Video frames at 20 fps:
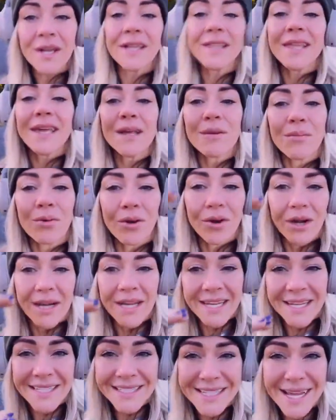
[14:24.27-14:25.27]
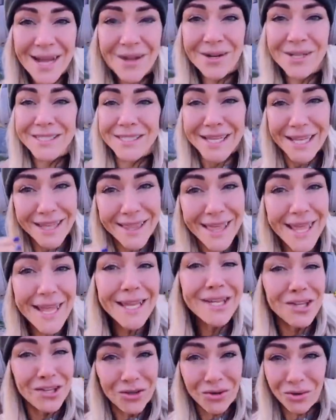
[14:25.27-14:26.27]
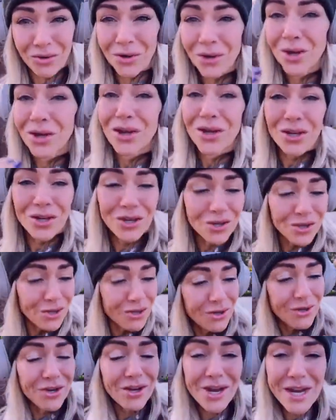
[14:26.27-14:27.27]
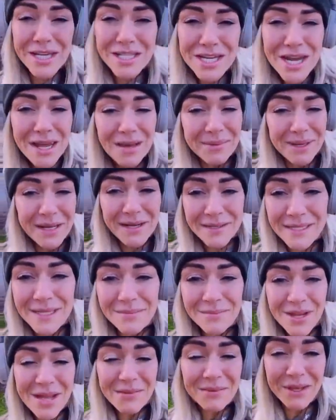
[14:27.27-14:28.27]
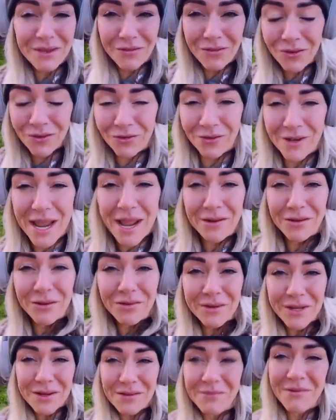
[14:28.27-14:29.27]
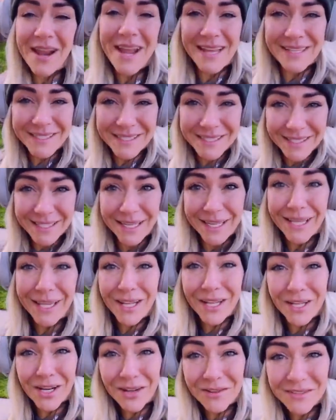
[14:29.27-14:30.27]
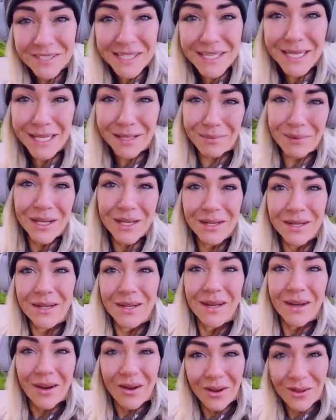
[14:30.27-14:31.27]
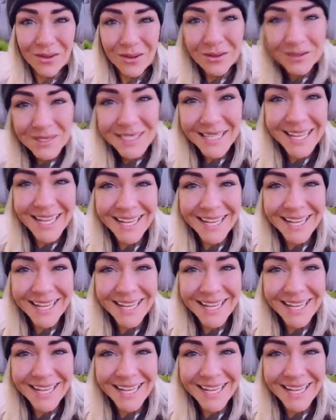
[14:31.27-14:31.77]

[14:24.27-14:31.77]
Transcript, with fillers: And then bring it down and say, Thank you. You're doing a great job. Here's some yummy food. Now you can rest, get enough sleep, all those